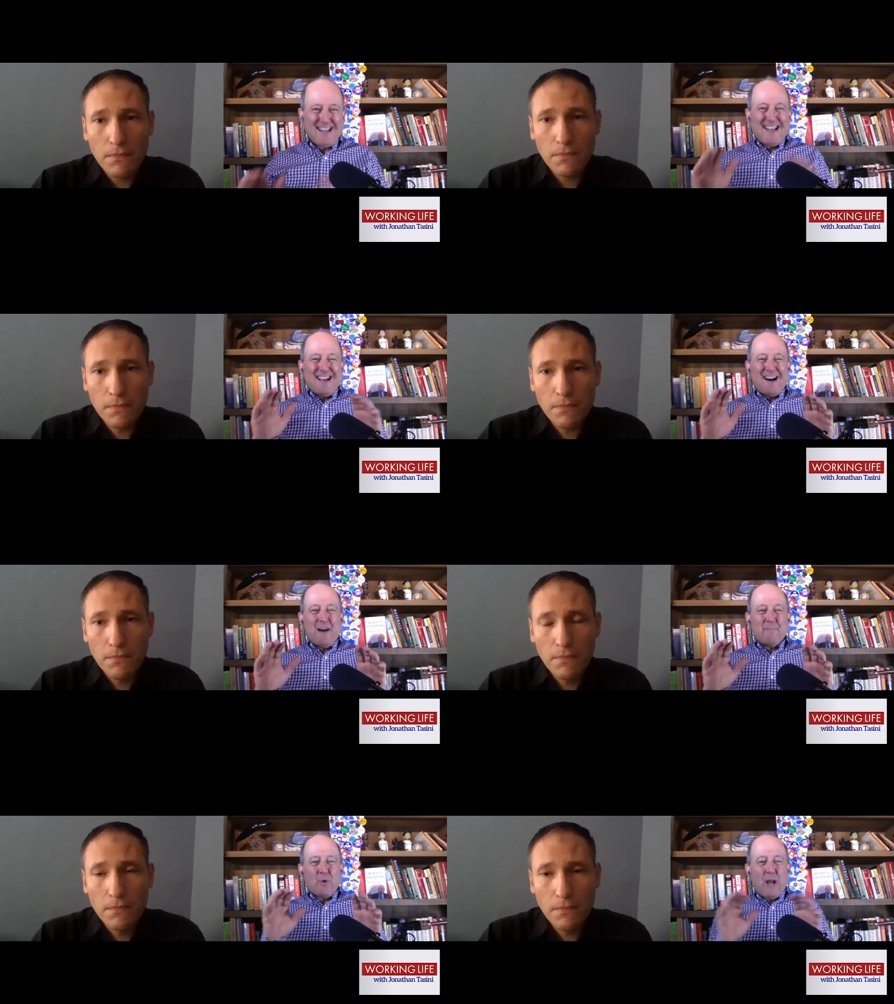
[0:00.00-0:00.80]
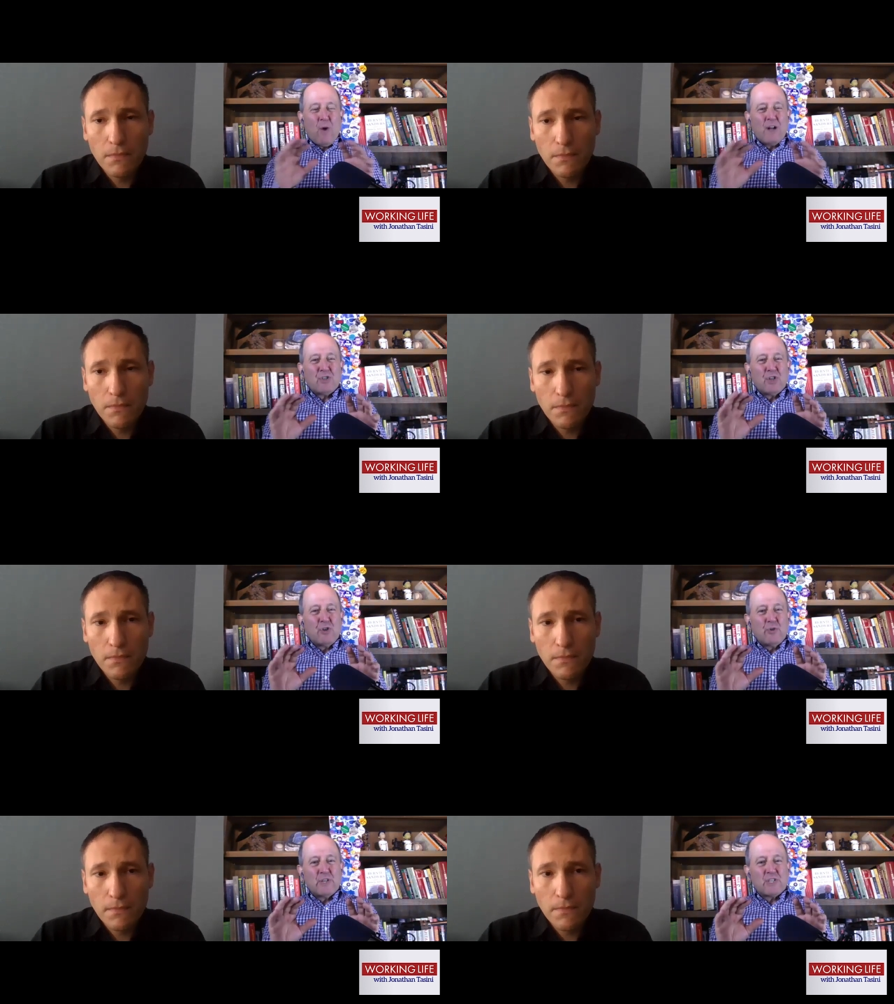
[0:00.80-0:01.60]
Speaker 1: Mm-hmm. Um, what I want you to
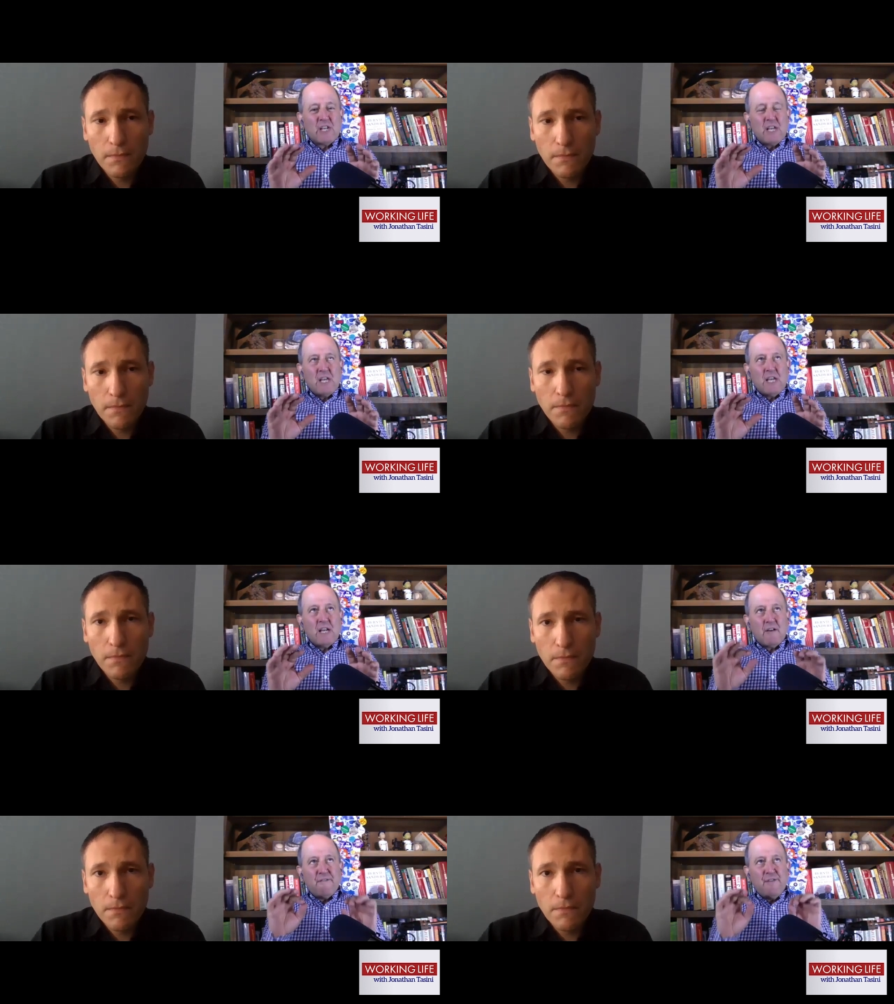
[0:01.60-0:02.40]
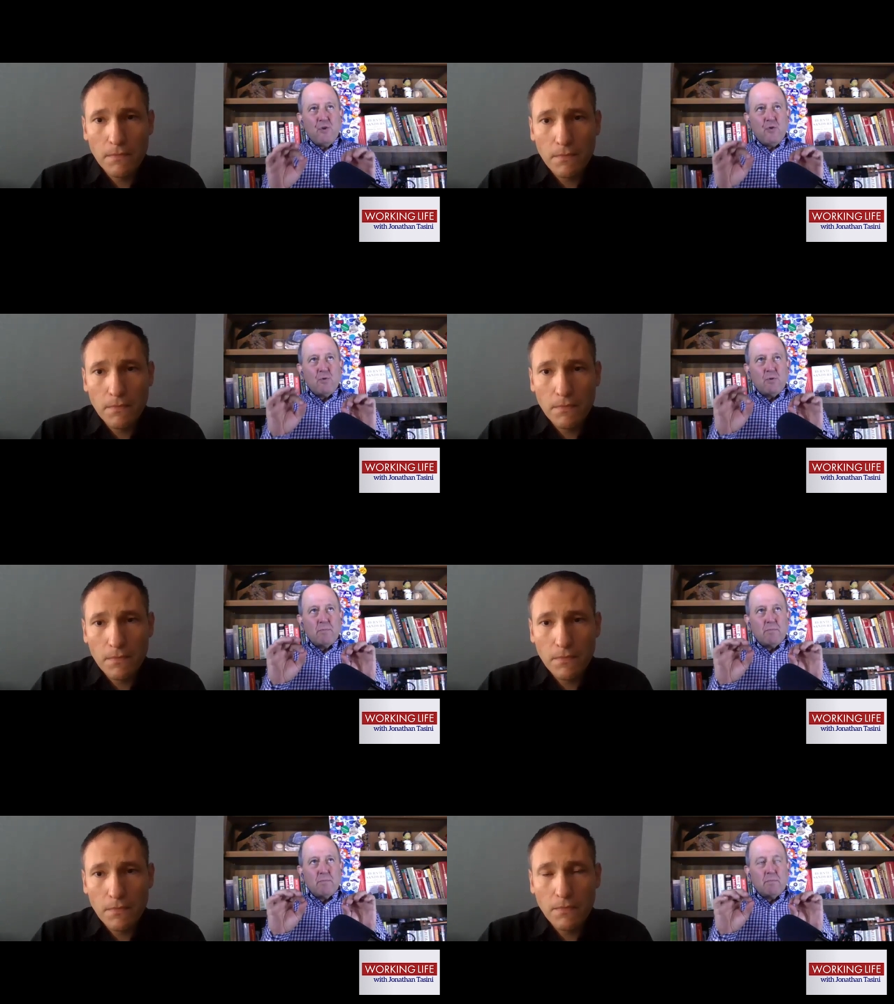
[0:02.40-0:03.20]
do is, in a few
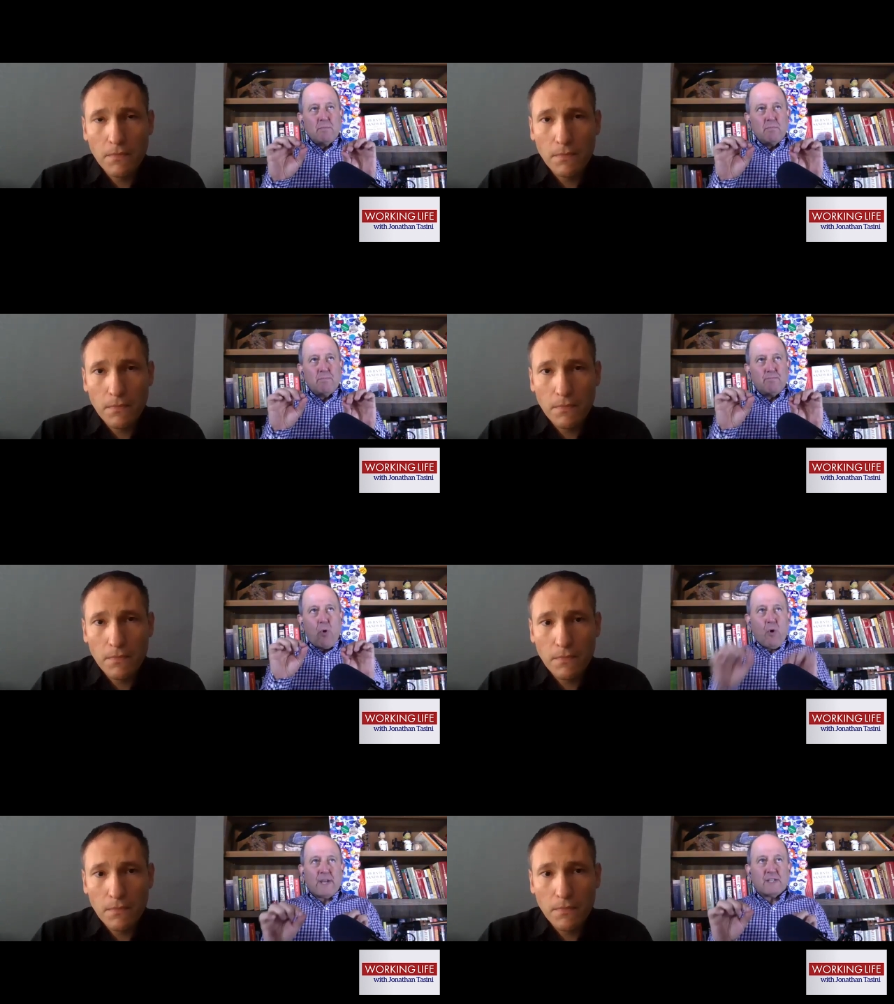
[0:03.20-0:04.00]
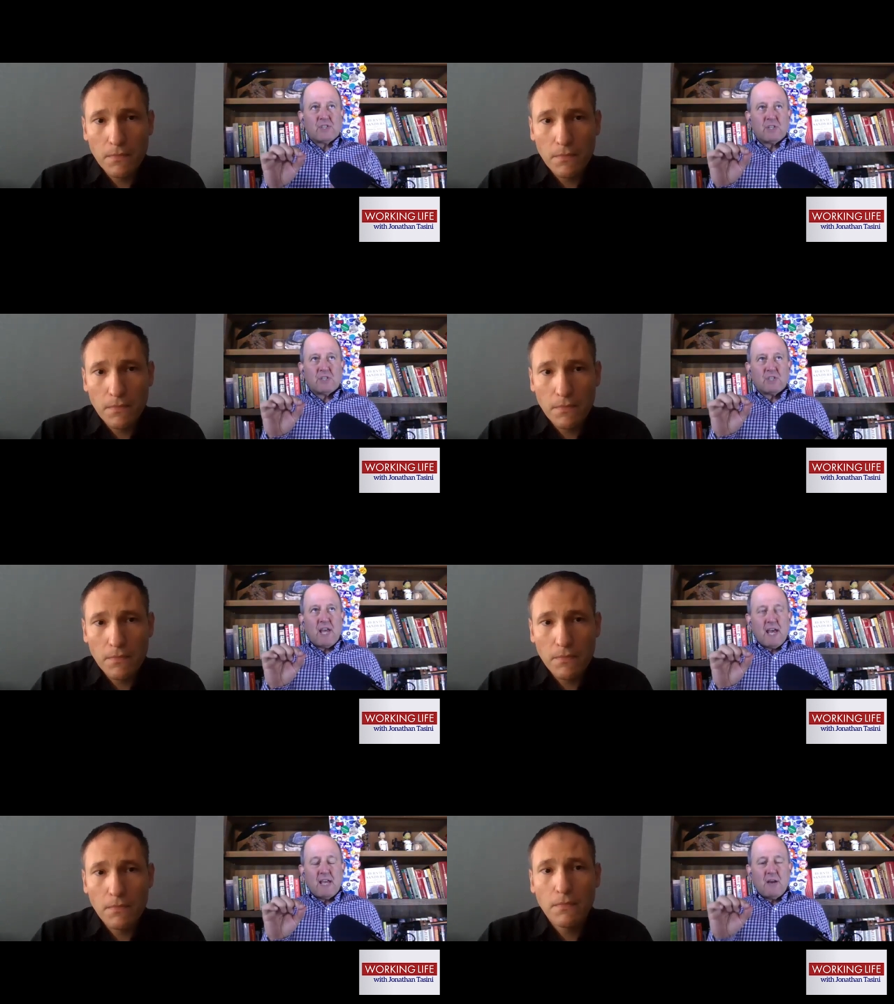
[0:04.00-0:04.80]
points,
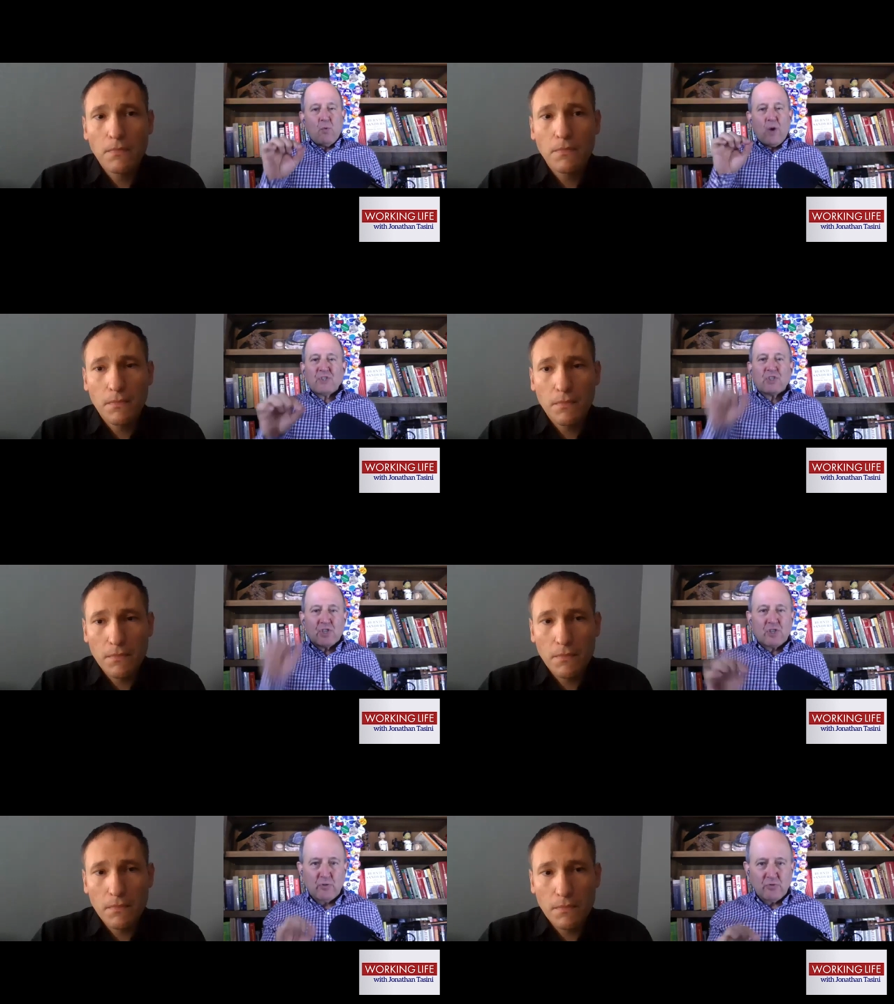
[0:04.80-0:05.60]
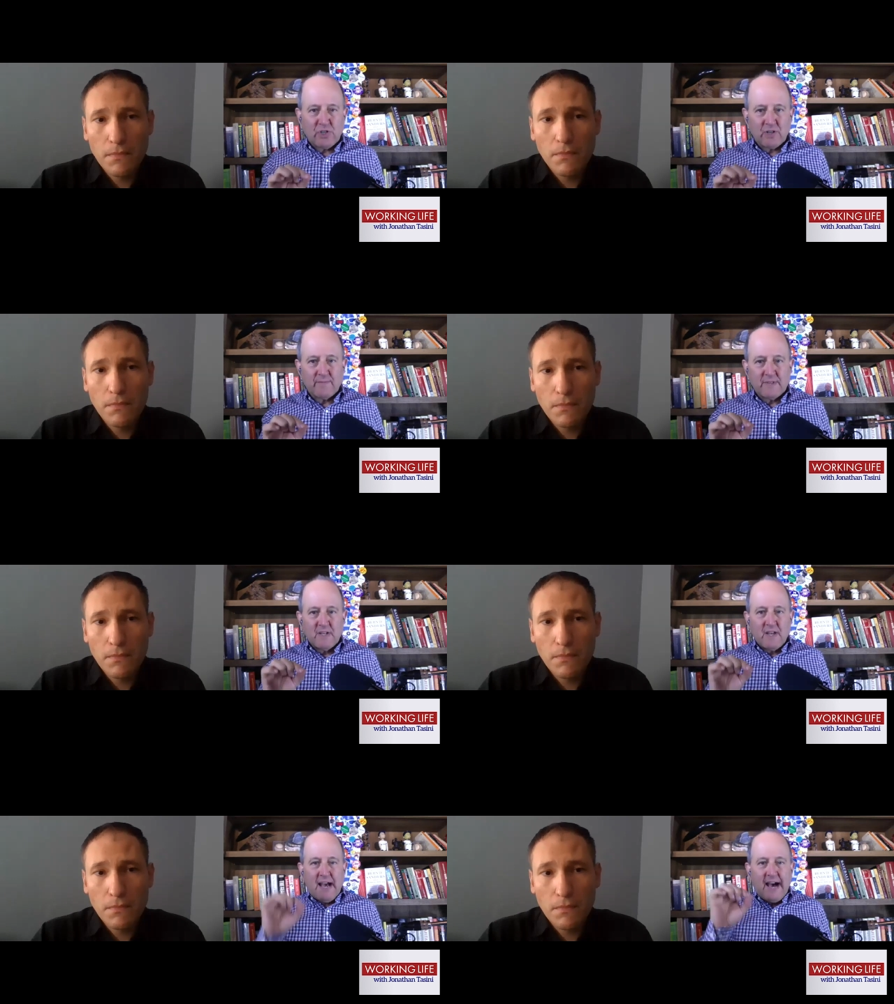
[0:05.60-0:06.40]
say, what's the solution?
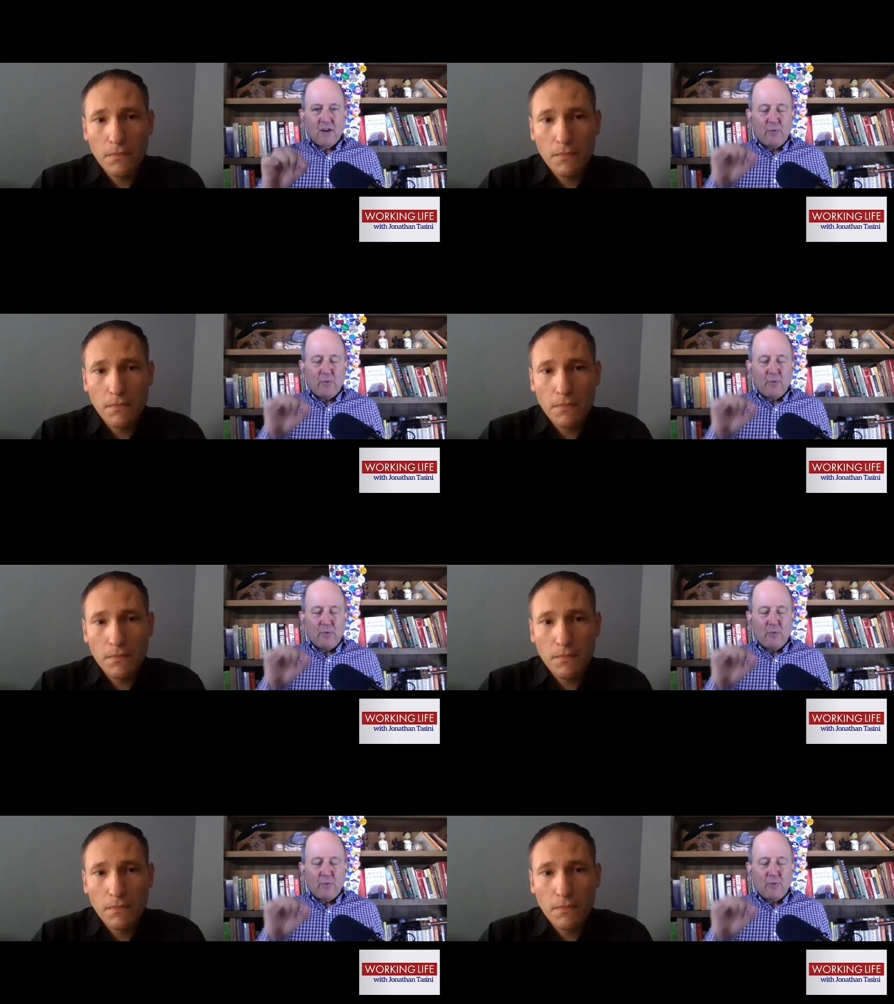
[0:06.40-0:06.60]
How do